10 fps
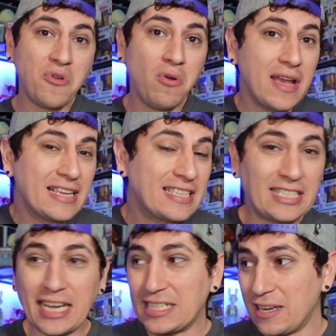know,
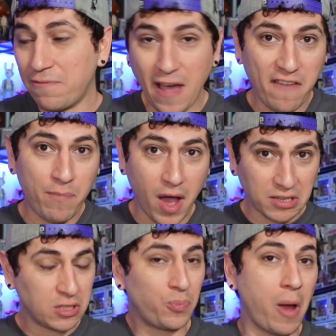65
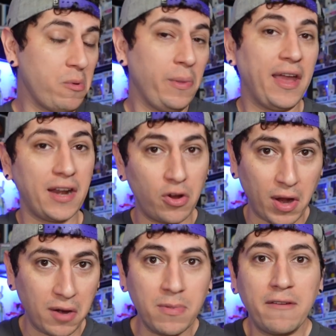bucks is probably an
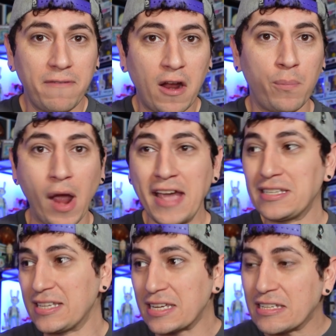incredibly fair price.
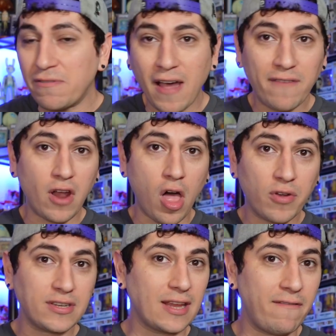$65,
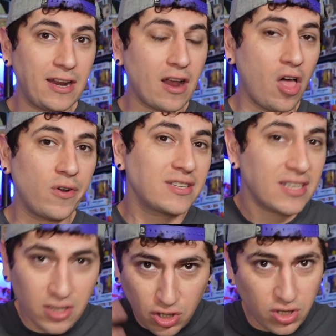$70,
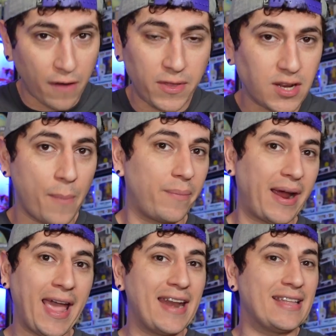this is just off the top of
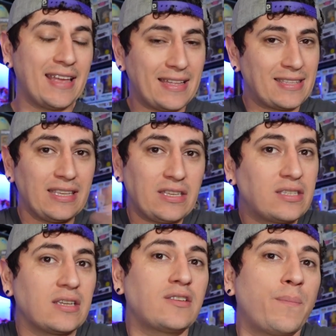my head.
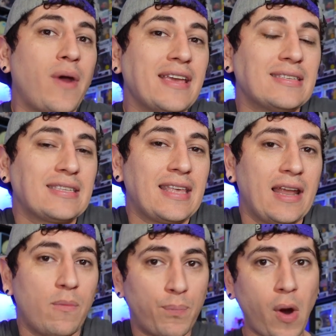Some prices
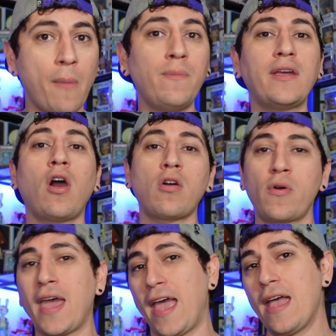that probably are
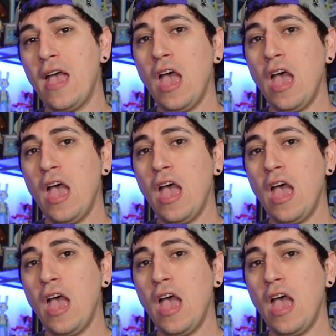okay,